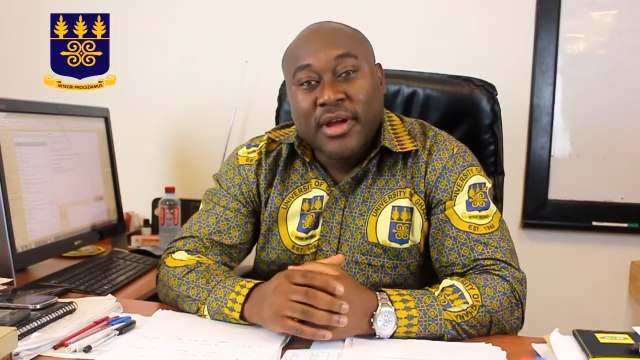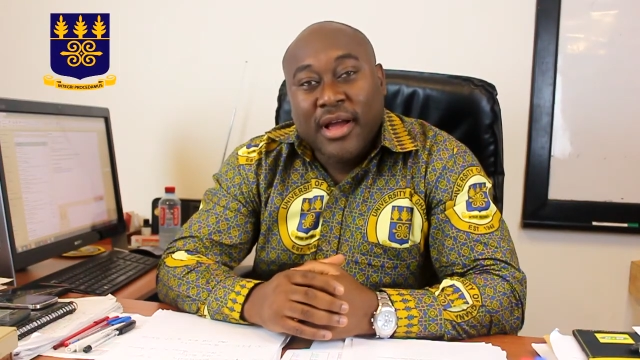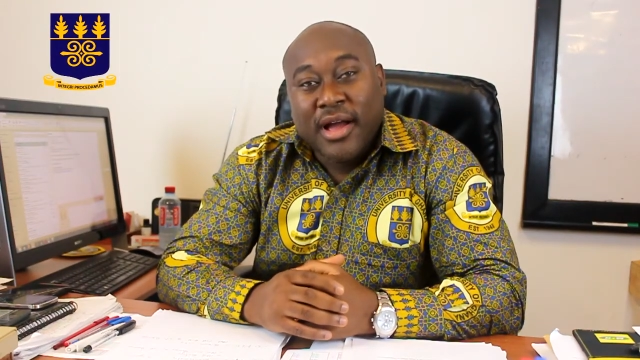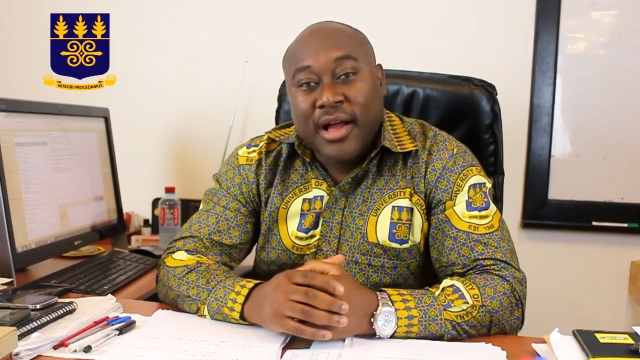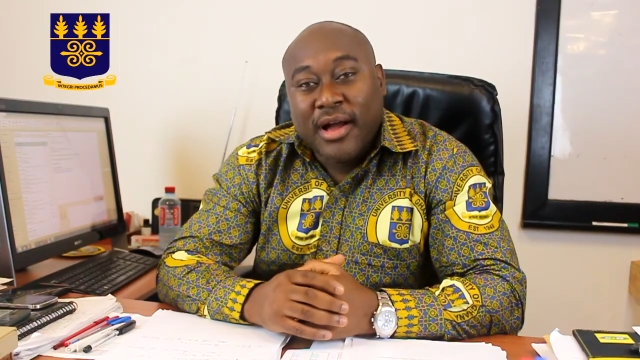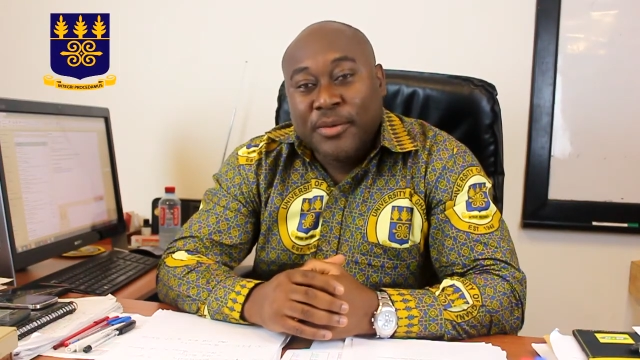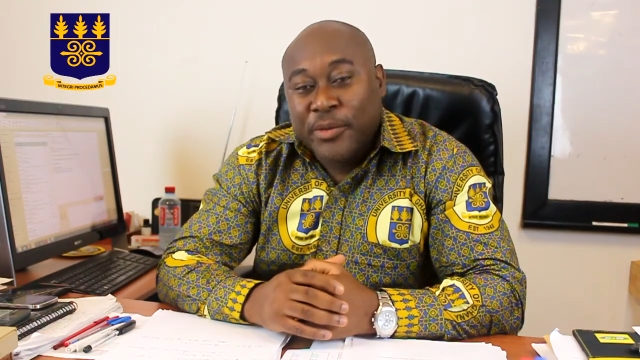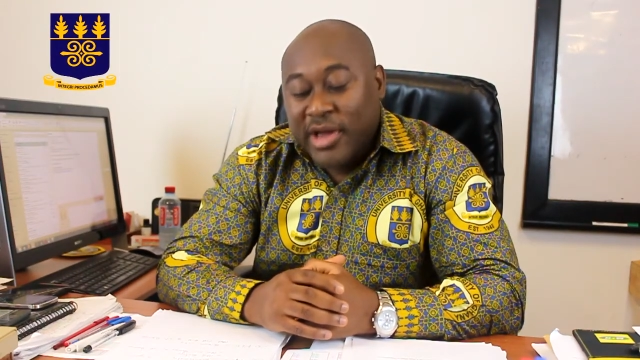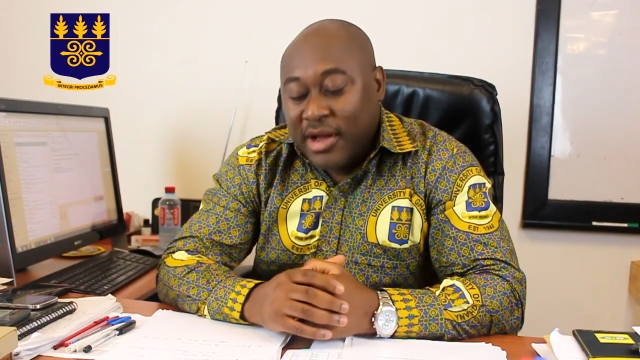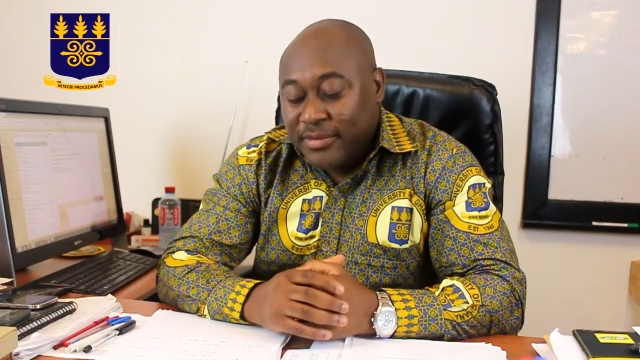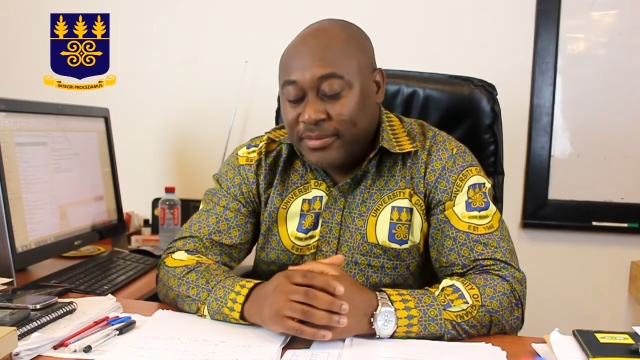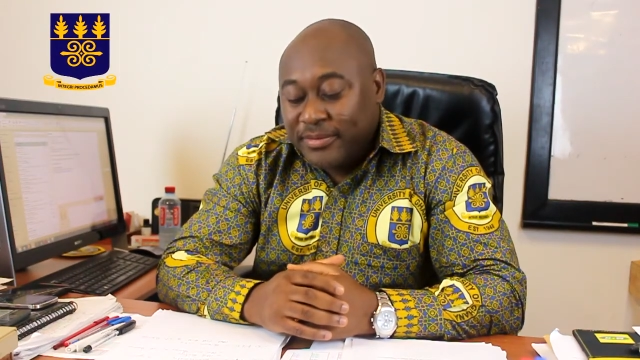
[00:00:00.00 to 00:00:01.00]
Uh, we
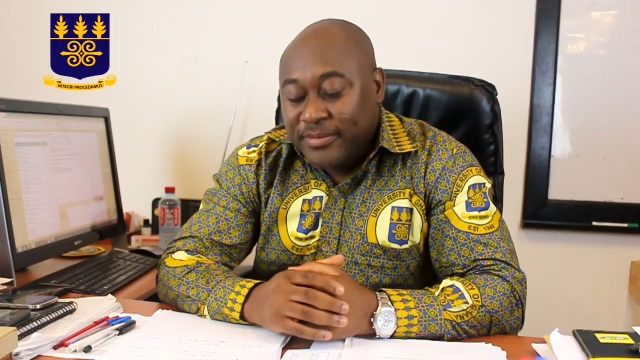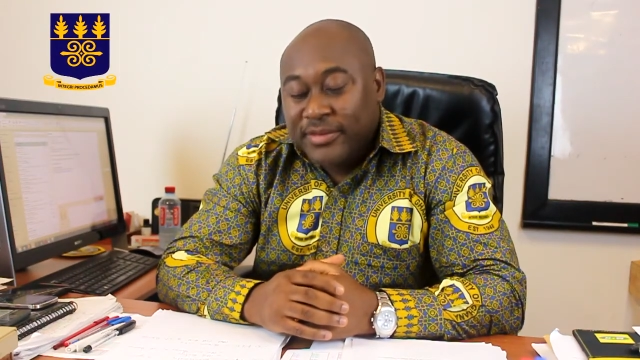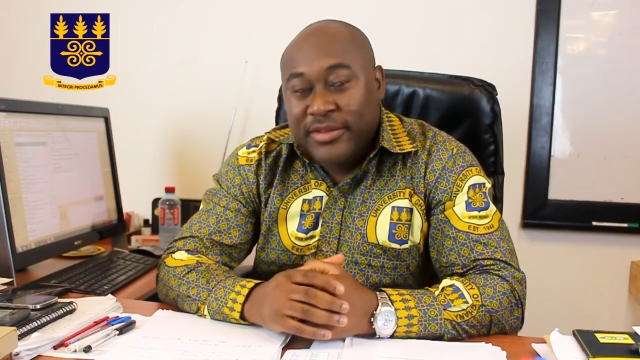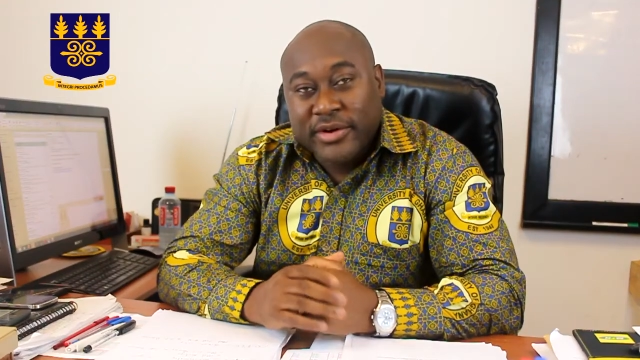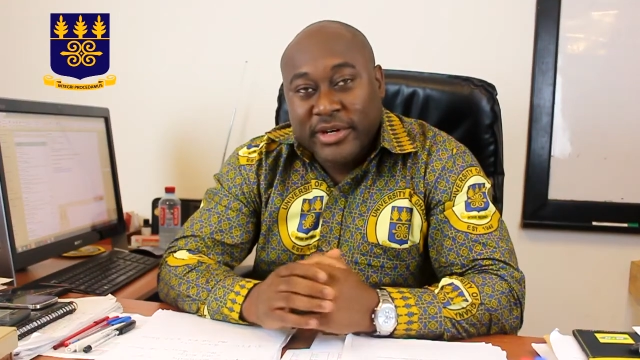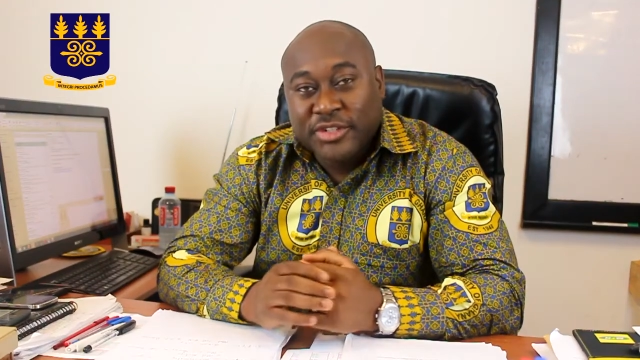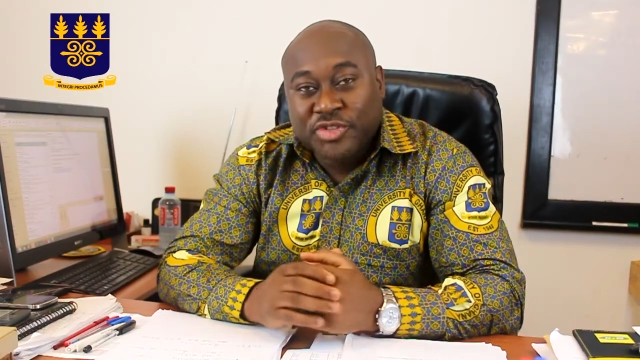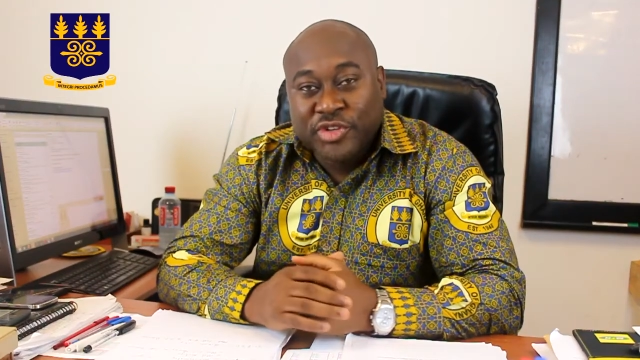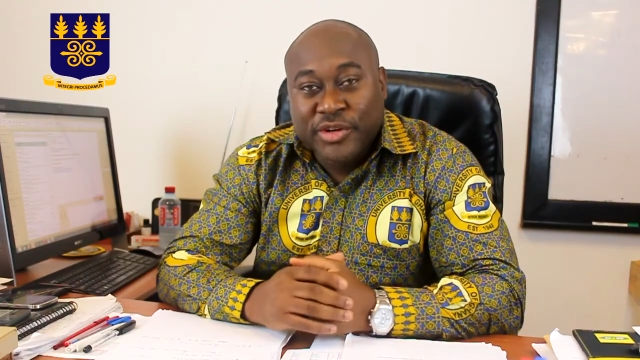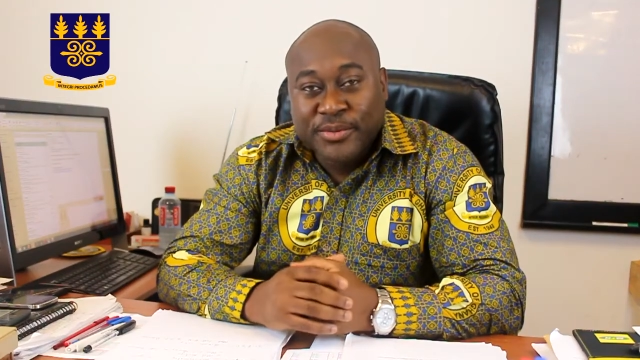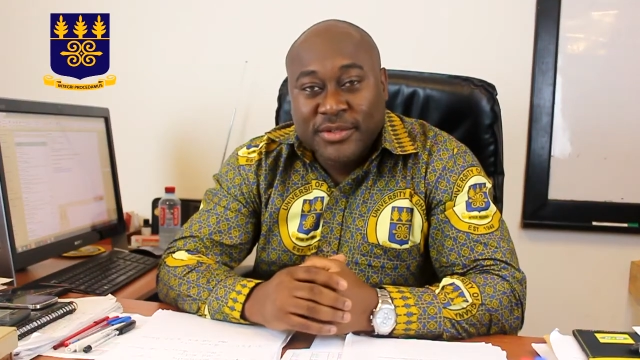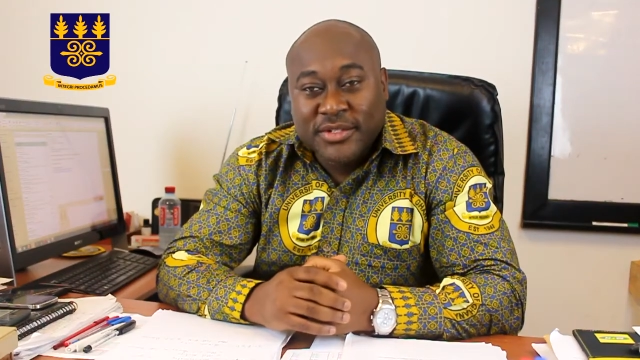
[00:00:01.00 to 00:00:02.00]
have three
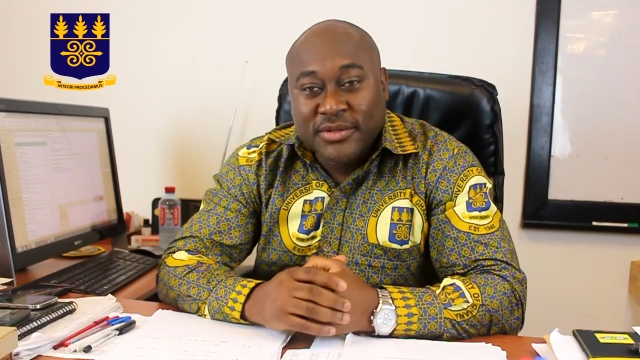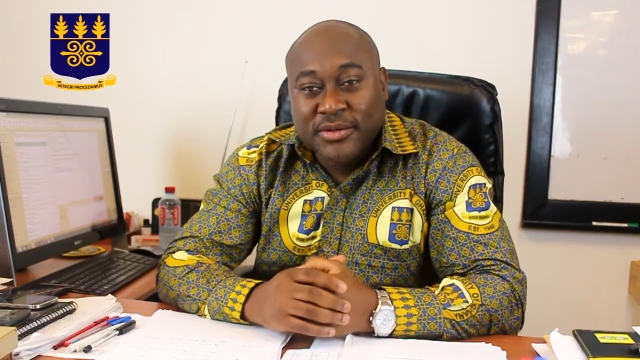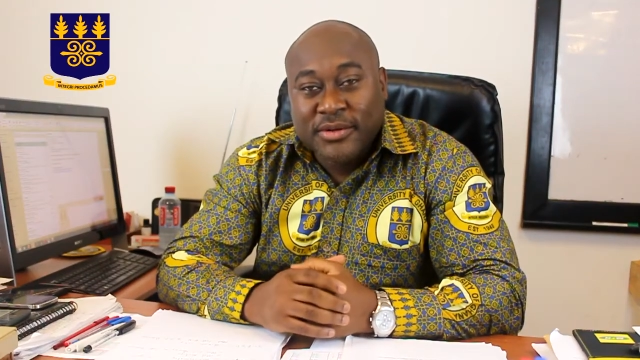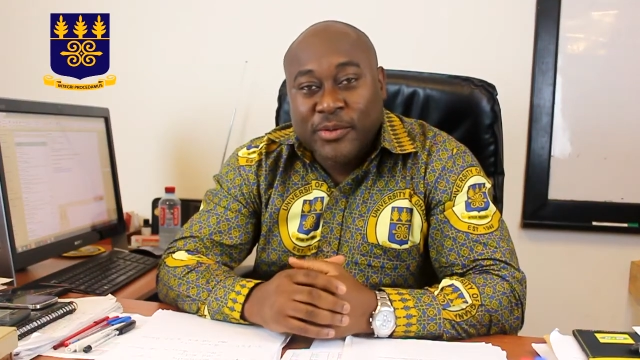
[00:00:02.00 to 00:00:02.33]
streams.